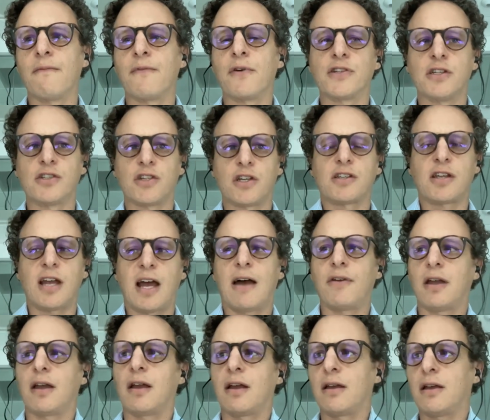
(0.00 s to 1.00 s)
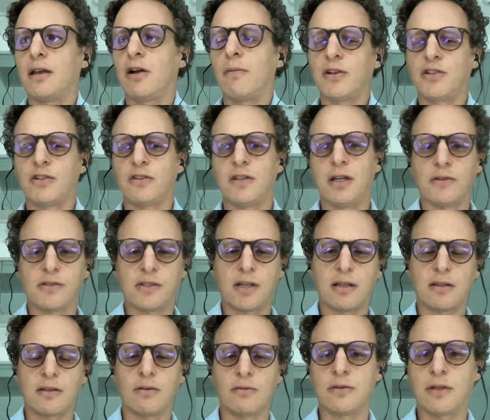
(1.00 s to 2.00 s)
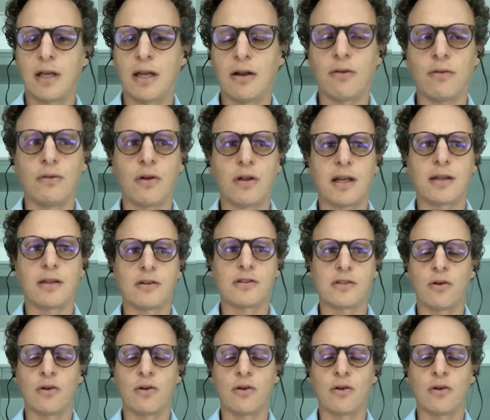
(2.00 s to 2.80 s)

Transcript: versus just having, you know, a bunch of deals that don't, they don't look like there's an